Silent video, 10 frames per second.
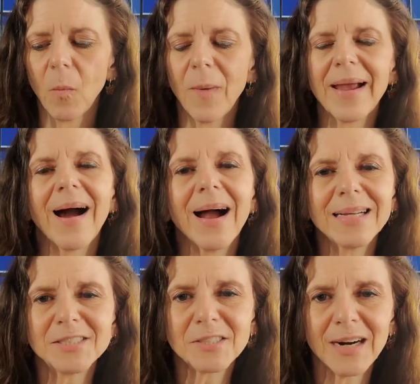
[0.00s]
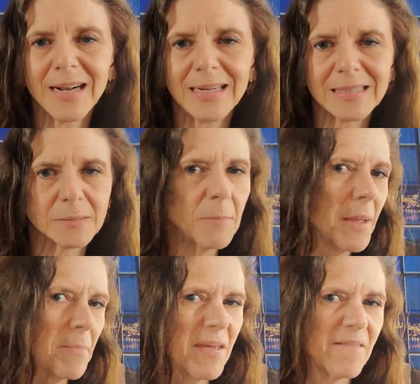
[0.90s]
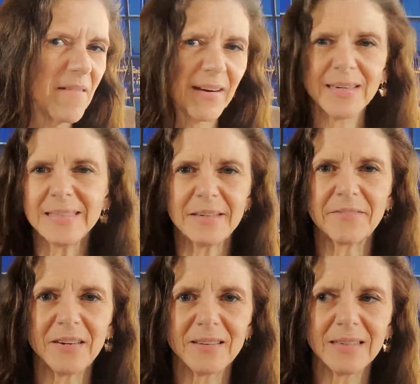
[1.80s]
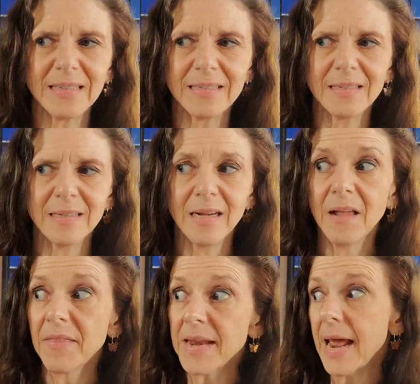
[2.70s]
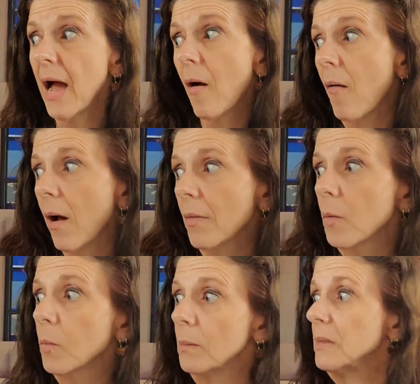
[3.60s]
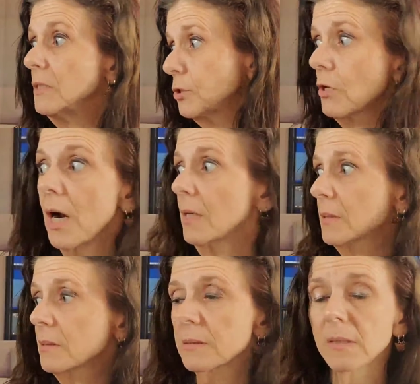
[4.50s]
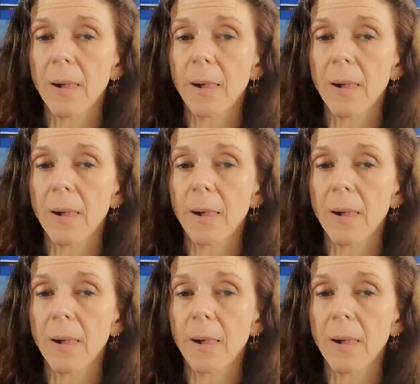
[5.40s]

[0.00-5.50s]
way I dress may be very differently than how other women dress.